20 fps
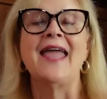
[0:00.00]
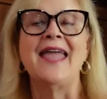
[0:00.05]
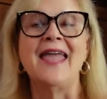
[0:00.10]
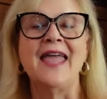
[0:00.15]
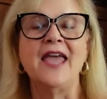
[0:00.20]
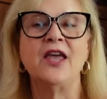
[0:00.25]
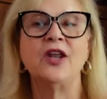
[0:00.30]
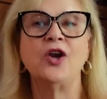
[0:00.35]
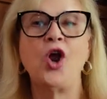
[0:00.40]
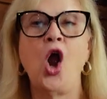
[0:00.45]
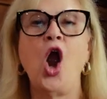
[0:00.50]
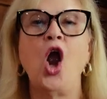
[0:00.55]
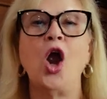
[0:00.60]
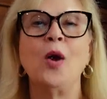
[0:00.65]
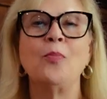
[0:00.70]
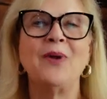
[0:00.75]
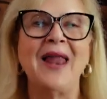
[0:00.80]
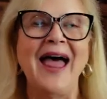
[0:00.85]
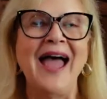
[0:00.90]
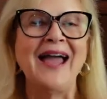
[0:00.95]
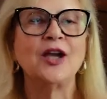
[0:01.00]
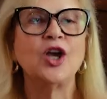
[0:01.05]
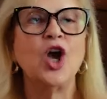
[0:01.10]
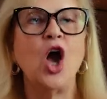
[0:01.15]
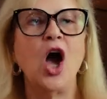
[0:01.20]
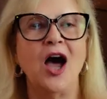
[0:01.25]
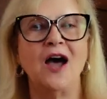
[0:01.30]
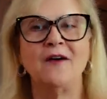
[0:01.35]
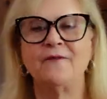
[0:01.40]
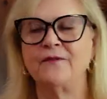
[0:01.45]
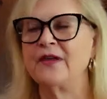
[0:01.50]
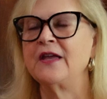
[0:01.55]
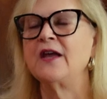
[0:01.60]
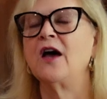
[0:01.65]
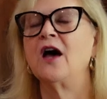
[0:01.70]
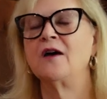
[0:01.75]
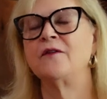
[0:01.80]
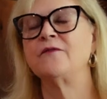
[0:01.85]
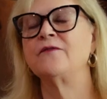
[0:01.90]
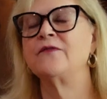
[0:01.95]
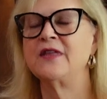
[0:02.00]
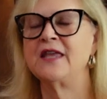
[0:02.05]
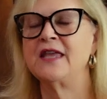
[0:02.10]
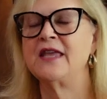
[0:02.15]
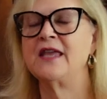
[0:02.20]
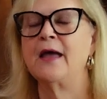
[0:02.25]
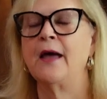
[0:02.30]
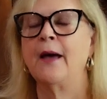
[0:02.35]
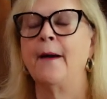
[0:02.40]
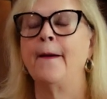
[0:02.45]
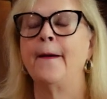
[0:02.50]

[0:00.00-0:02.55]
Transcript: in our black coffee of the